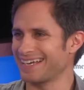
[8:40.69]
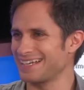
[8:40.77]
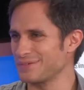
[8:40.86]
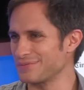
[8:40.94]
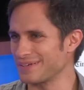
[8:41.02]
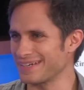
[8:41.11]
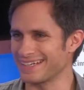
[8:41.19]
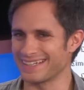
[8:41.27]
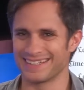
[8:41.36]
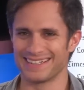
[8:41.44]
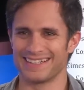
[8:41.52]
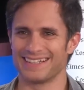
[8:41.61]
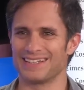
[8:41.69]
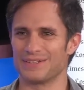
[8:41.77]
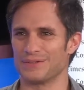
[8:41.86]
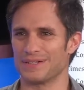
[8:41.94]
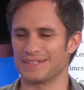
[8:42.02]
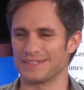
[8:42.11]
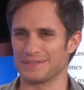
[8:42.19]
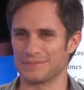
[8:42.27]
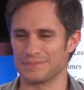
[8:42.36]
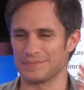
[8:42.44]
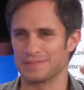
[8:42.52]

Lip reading: kind of a, you know,